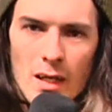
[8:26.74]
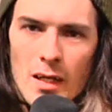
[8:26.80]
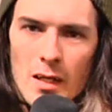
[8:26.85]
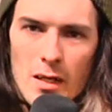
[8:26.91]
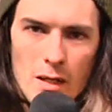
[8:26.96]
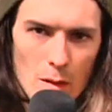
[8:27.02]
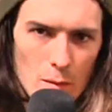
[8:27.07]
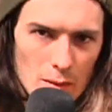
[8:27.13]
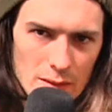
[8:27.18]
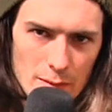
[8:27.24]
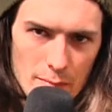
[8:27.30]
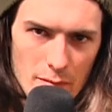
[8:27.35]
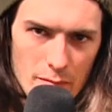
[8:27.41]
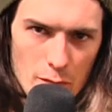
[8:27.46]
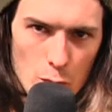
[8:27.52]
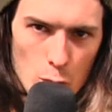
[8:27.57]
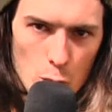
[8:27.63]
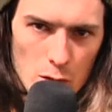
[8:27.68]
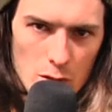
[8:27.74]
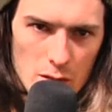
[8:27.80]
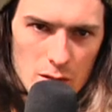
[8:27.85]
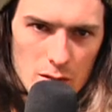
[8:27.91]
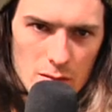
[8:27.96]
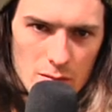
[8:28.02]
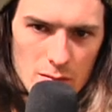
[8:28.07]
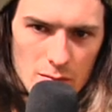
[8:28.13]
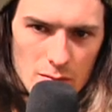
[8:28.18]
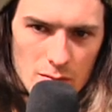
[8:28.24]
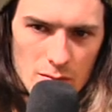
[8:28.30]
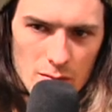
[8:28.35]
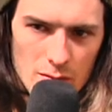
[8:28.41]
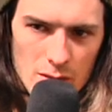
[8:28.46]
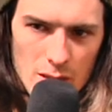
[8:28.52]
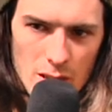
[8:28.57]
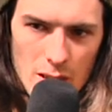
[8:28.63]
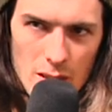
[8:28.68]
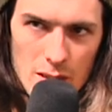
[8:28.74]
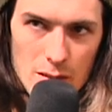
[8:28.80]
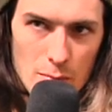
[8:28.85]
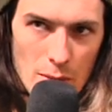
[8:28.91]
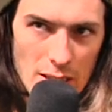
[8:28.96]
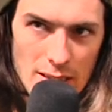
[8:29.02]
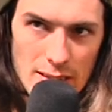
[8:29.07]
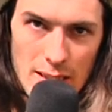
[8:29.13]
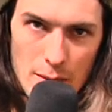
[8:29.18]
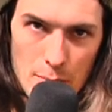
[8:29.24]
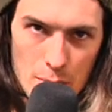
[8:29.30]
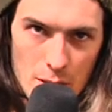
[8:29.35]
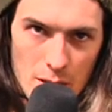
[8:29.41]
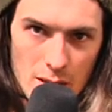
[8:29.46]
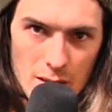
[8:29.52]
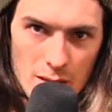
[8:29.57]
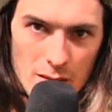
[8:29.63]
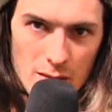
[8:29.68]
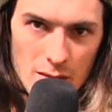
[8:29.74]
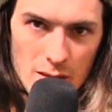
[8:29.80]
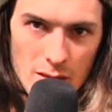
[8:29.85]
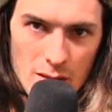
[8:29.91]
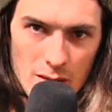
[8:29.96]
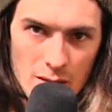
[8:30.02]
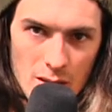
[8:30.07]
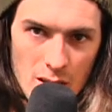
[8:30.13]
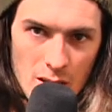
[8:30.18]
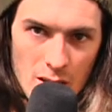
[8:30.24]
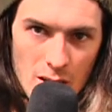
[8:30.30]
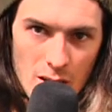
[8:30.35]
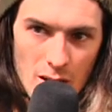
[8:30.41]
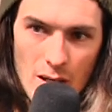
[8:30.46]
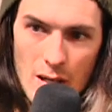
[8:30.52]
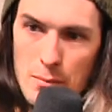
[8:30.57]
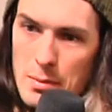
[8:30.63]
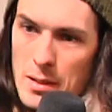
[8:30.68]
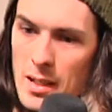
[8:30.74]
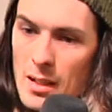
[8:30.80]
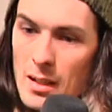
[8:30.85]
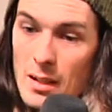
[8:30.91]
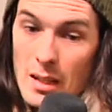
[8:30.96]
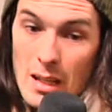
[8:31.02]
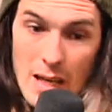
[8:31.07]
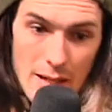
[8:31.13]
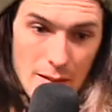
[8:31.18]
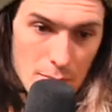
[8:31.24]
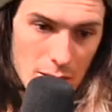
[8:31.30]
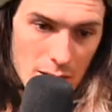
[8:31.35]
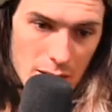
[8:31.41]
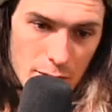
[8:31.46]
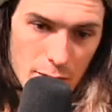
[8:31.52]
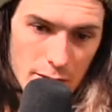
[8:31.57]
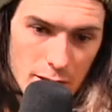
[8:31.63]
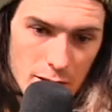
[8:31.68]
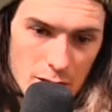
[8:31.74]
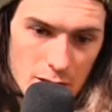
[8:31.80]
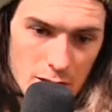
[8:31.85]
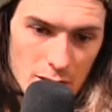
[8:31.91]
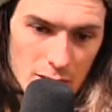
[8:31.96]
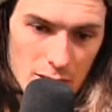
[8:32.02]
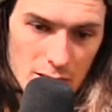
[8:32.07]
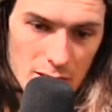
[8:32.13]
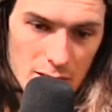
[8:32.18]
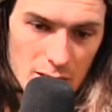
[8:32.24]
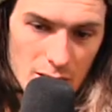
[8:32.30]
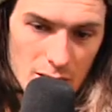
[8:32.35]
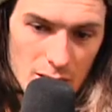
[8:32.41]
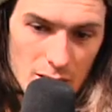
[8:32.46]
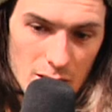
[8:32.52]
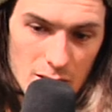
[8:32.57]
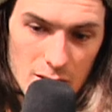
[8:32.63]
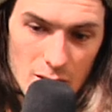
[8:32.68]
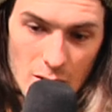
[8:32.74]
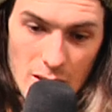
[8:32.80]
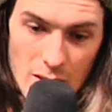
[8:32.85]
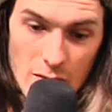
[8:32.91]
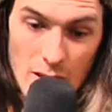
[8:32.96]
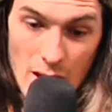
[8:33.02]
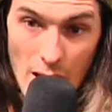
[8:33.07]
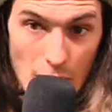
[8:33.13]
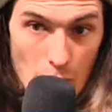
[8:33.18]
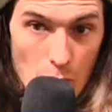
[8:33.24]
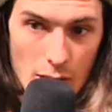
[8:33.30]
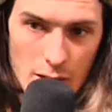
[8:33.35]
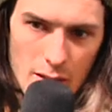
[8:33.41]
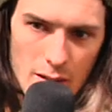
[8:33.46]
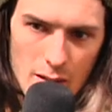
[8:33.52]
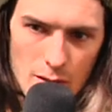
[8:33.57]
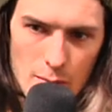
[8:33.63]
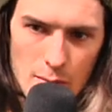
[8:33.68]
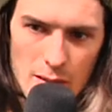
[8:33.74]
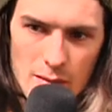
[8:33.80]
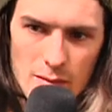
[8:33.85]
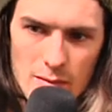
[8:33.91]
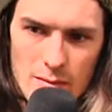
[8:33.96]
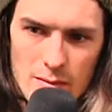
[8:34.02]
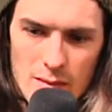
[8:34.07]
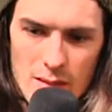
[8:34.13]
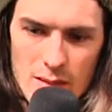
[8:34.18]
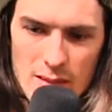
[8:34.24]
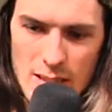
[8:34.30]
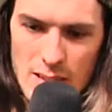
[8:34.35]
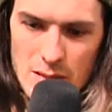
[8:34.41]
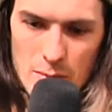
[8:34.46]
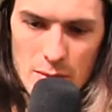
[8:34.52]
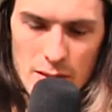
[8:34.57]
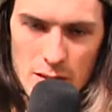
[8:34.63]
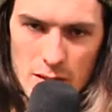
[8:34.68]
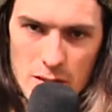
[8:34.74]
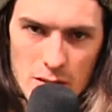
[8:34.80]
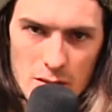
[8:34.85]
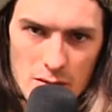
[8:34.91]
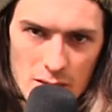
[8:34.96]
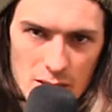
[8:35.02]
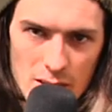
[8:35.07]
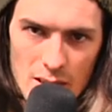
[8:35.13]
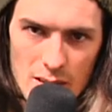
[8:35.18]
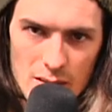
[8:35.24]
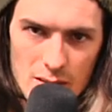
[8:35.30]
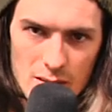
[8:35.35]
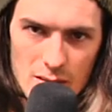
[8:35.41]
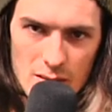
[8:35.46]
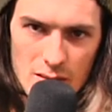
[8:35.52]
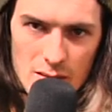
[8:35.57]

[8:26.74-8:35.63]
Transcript: one's above the rules. It's my skate park. I pay a lot of money for the insurance, so even I wear a helmet because that's what the insurance says.